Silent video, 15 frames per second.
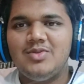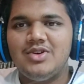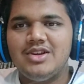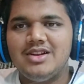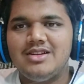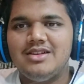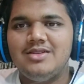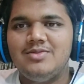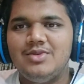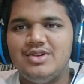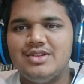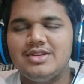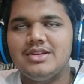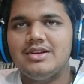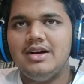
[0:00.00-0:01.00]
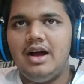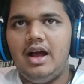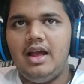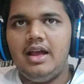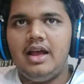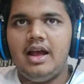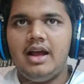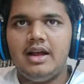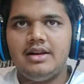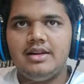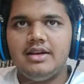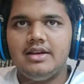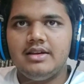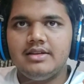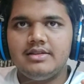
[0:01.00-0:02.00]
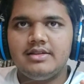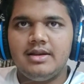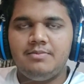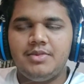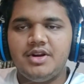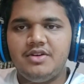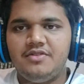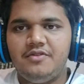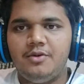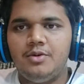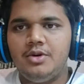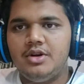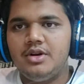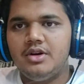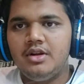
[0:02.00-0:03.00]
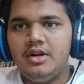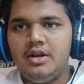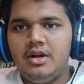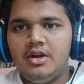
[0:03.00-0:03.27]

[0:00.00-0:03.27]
what I did was I had a separate folder